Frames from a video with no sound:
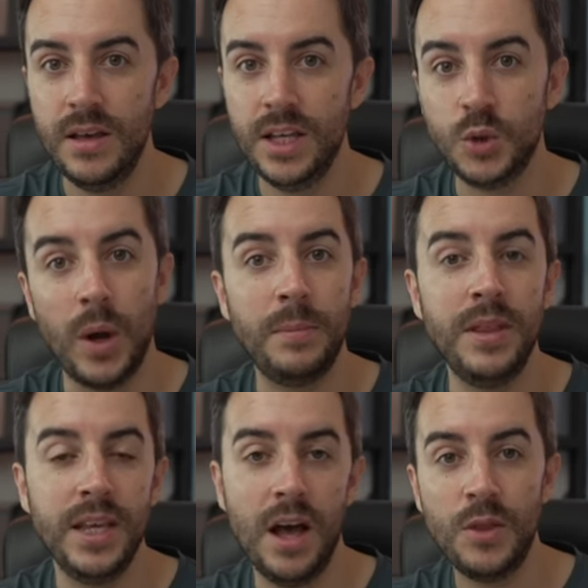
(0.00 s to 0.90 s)
Swiping
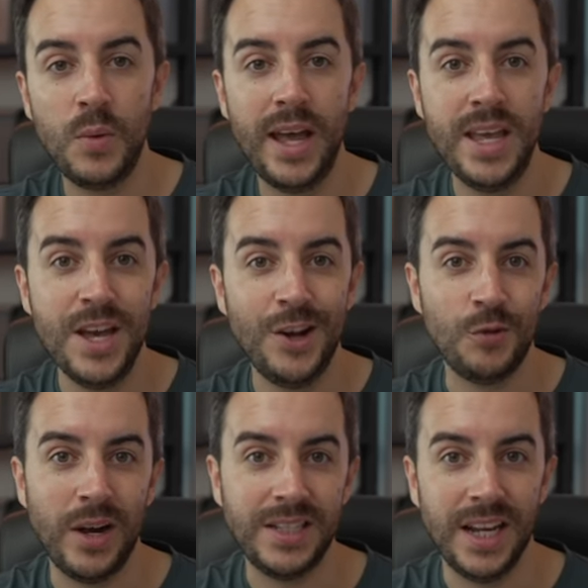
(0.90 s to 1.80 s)
the other way,
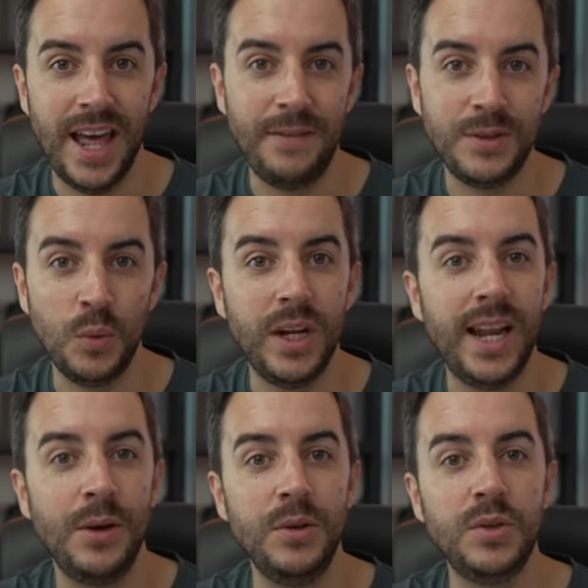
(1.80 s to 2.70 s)
right to left, will
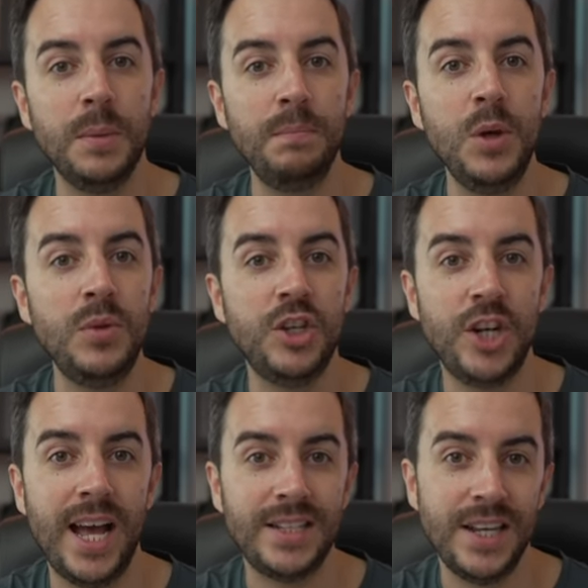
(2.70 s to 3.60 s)
allow you to mute the
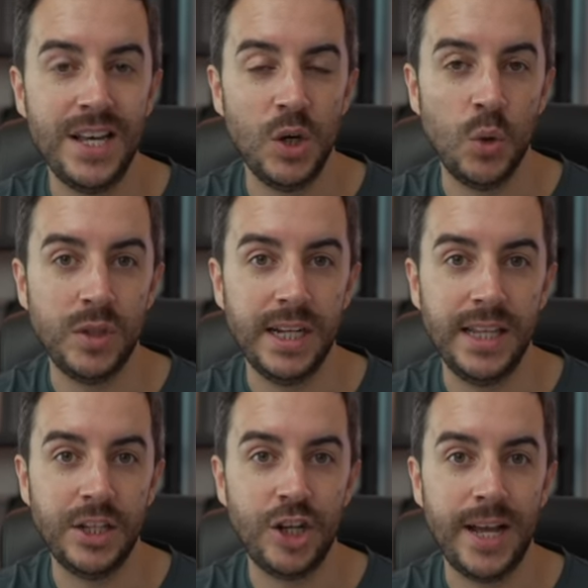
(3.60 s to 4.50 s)
chat or
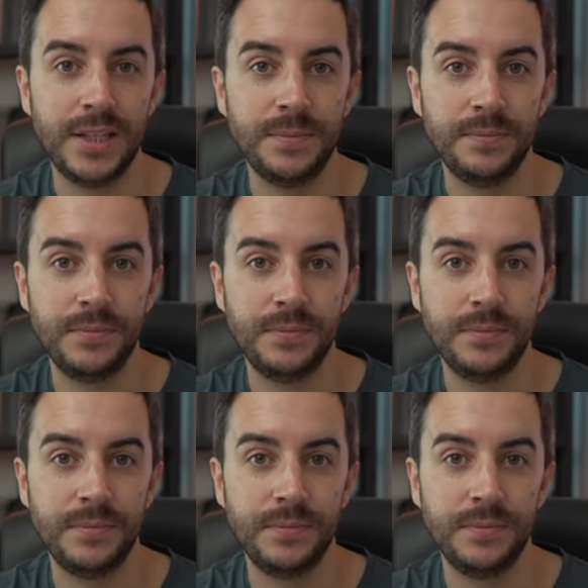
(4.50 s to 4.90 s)
delete the chat.